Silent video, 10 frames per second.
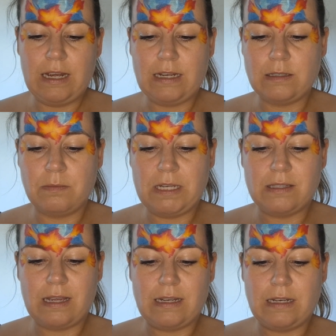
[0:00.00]
and mix
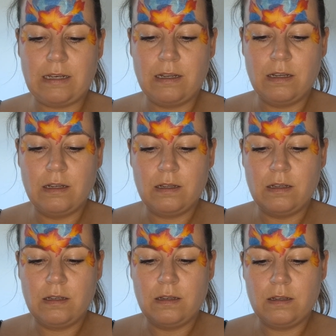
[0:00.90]
that in
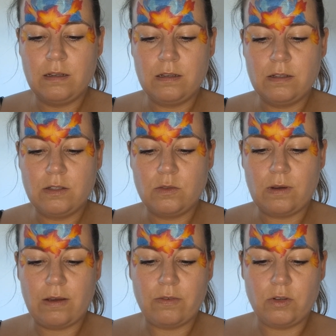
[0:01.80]
to
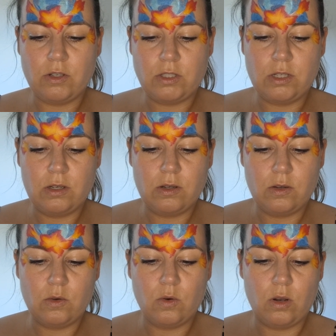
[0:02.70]
have a good
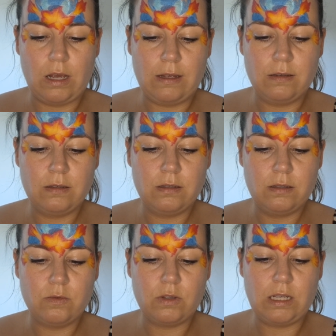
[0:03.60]
colour
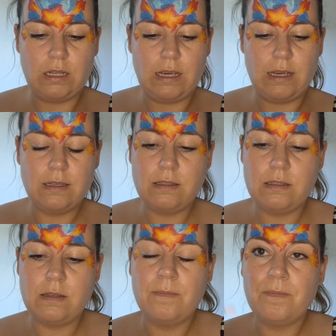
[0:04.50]
for the inner
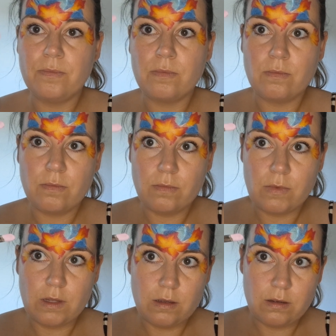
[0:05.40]
ears.
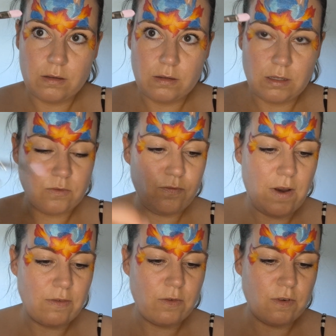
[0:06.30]
It's
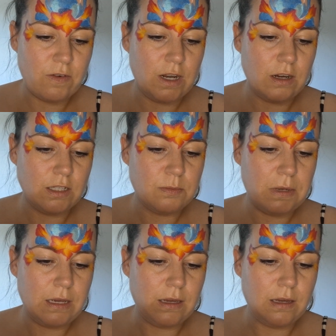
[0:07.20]
very, very light
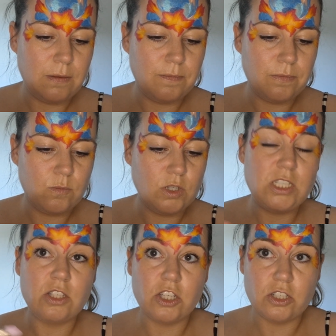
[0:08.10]
pink, which
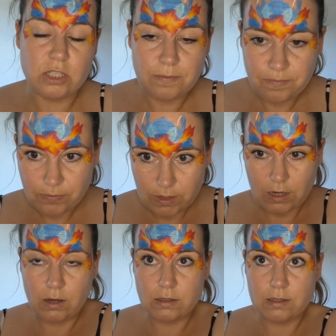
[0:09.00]
is good.
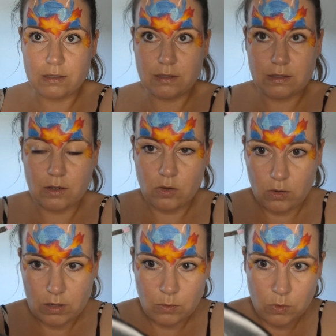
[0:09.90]
Right, that's the
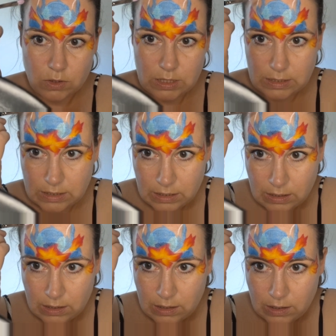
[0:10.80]
colour I wanted.
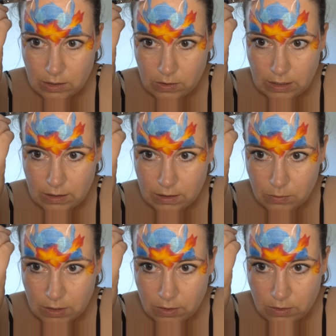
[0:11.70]
Okay, there
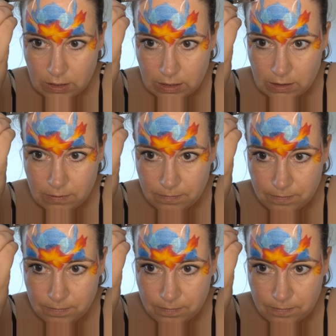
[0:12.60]
we go again.